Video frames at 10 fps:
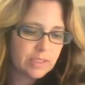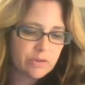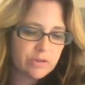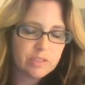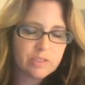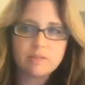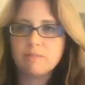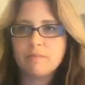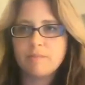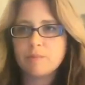They're just,
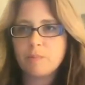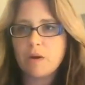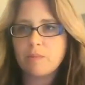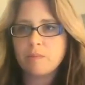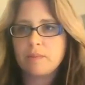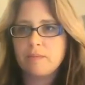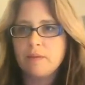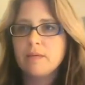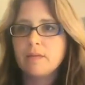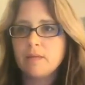it's probably
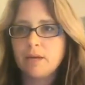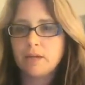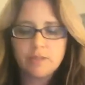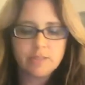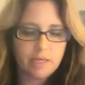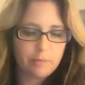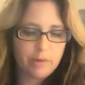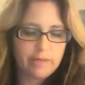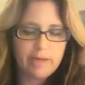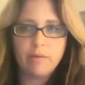not a good time
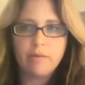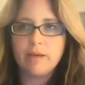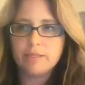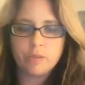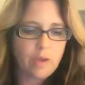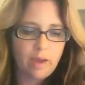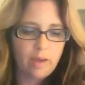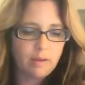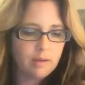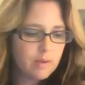right now, and that's okay.